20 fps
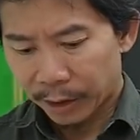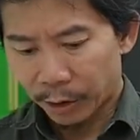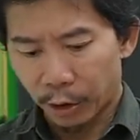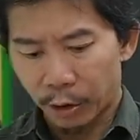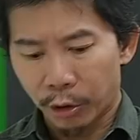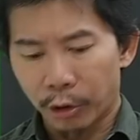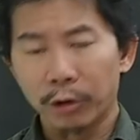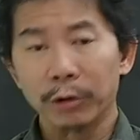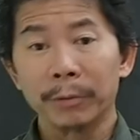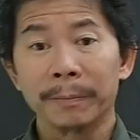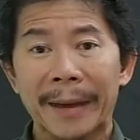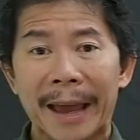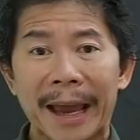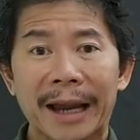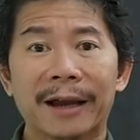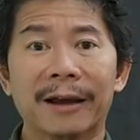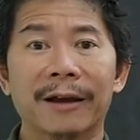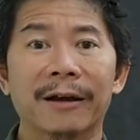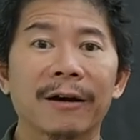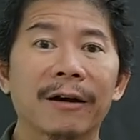a whole
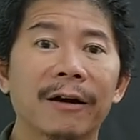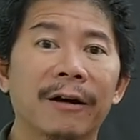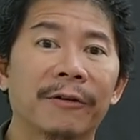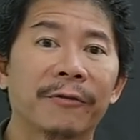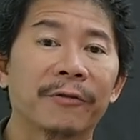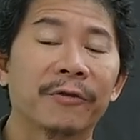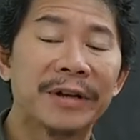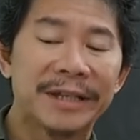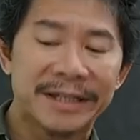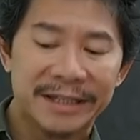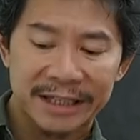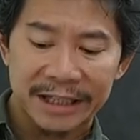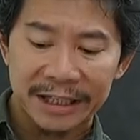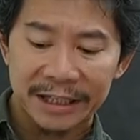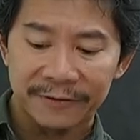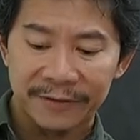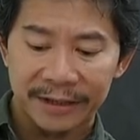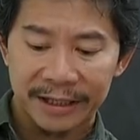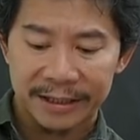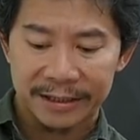bag of
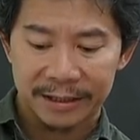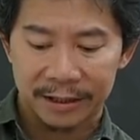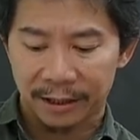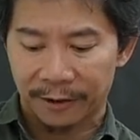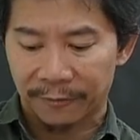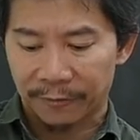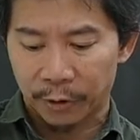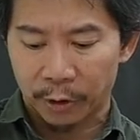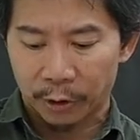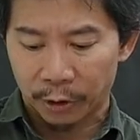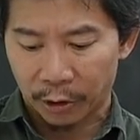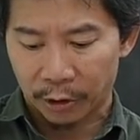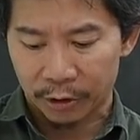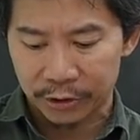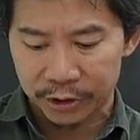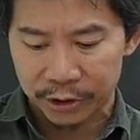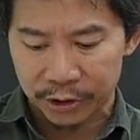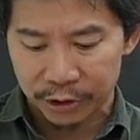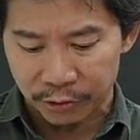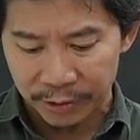receivers of
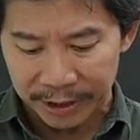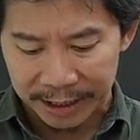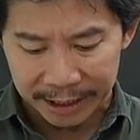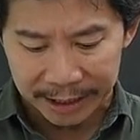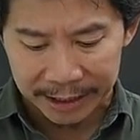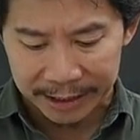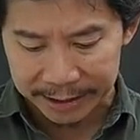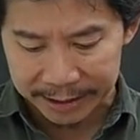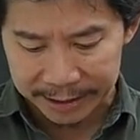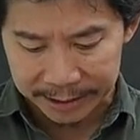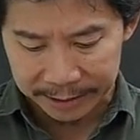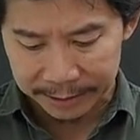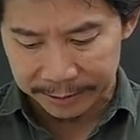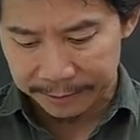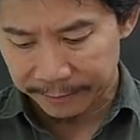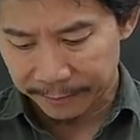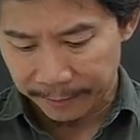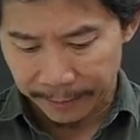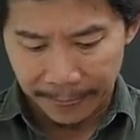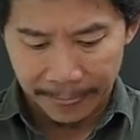Godox triggers.
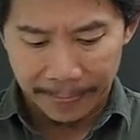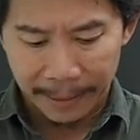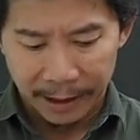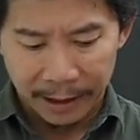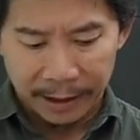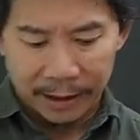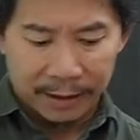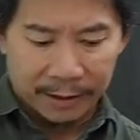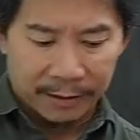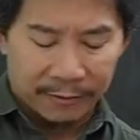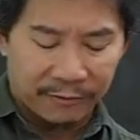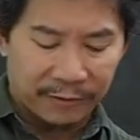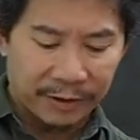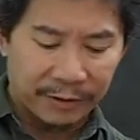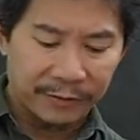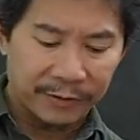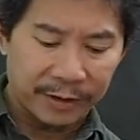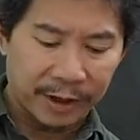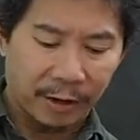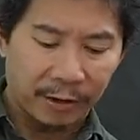
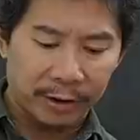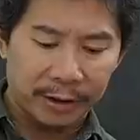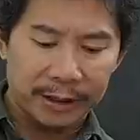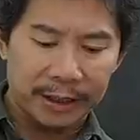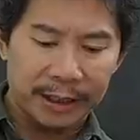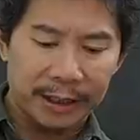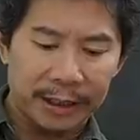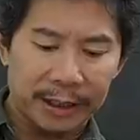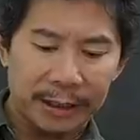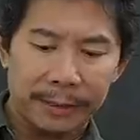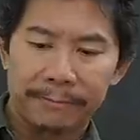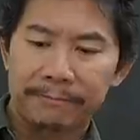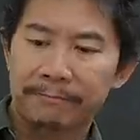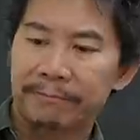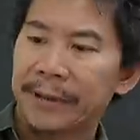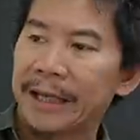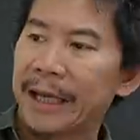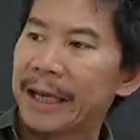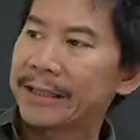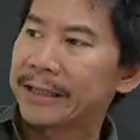We've got the
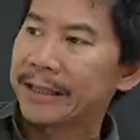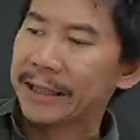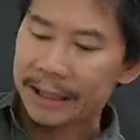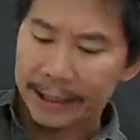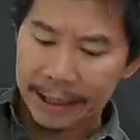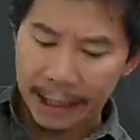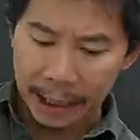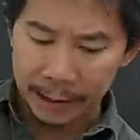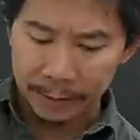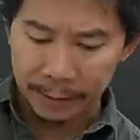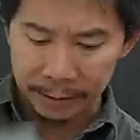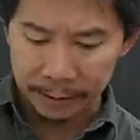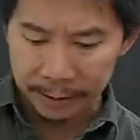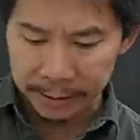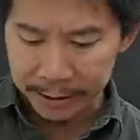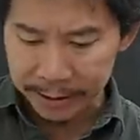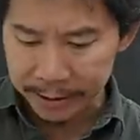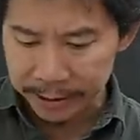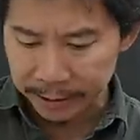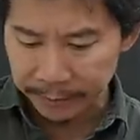PNC
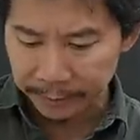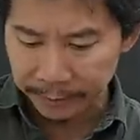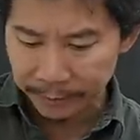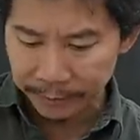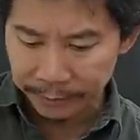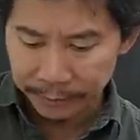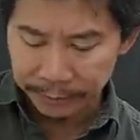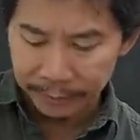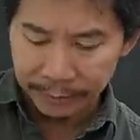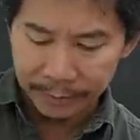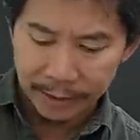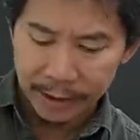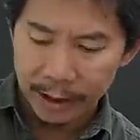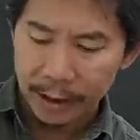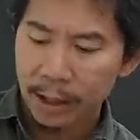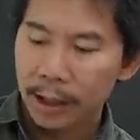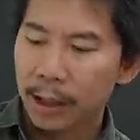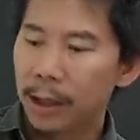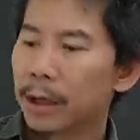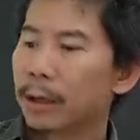cables,
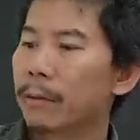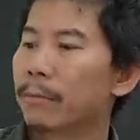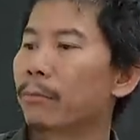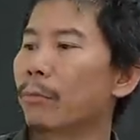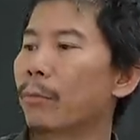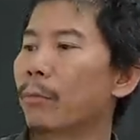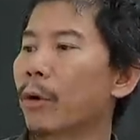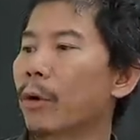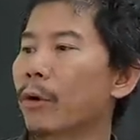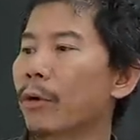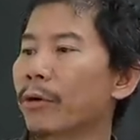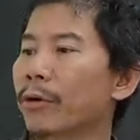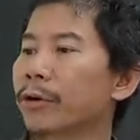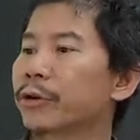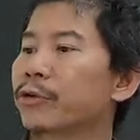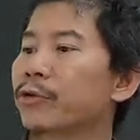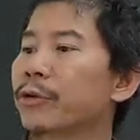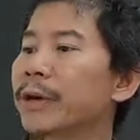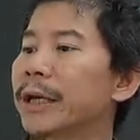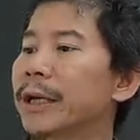more
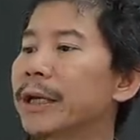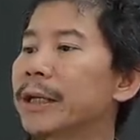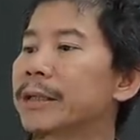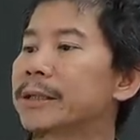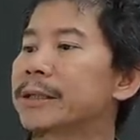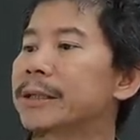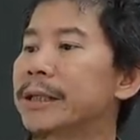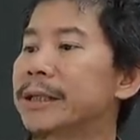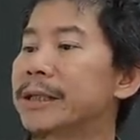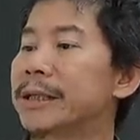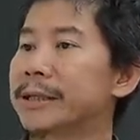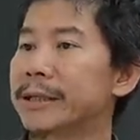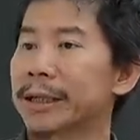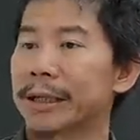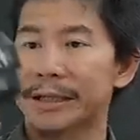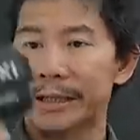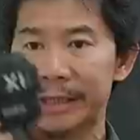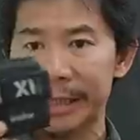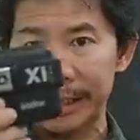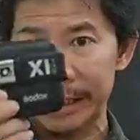triggers. This is a
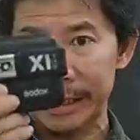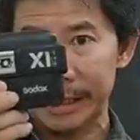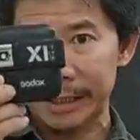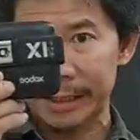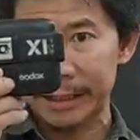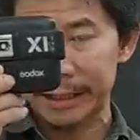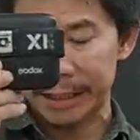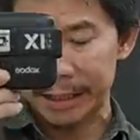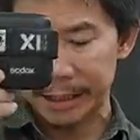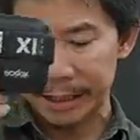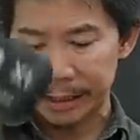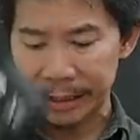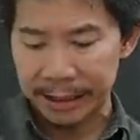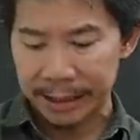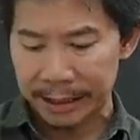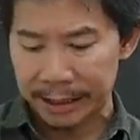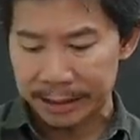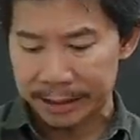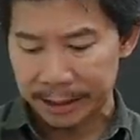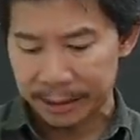T. T
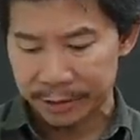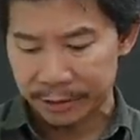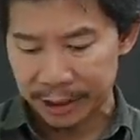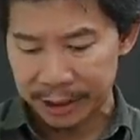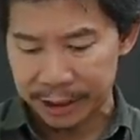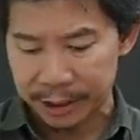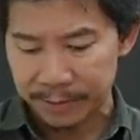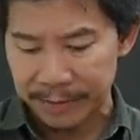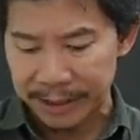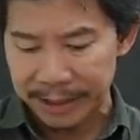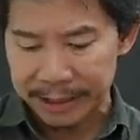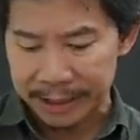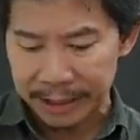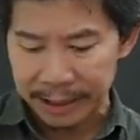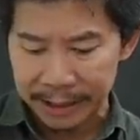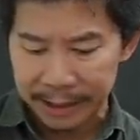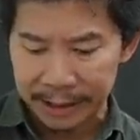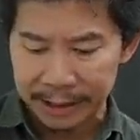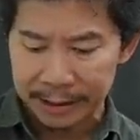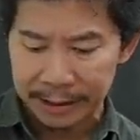is a
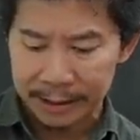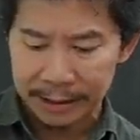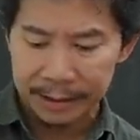transmitter.